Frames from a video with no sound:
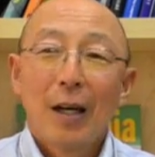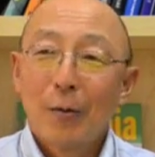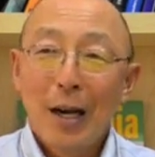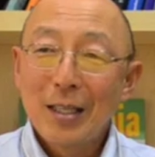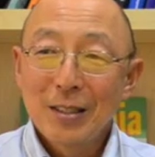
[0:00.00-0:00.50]
uh,
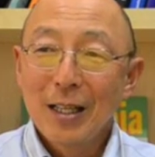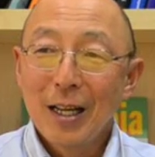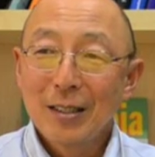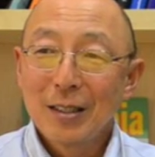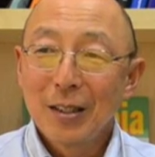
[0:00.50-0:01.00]

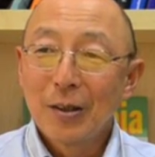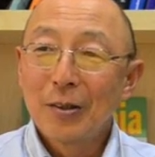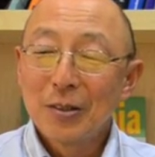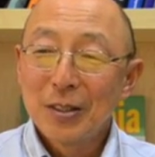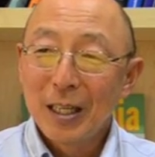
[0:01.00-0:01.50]
rationalizing their
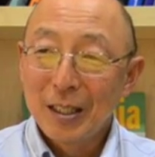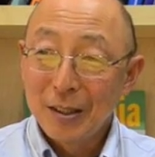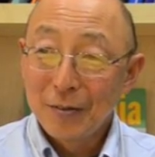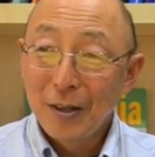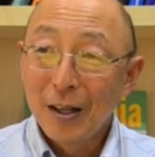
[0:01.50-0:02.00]

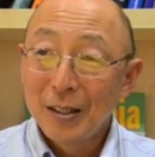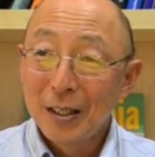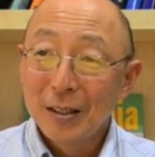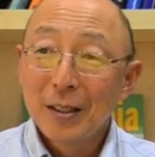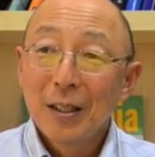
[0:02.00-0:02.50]
understanding of
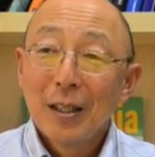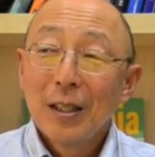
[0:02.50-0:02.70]
content.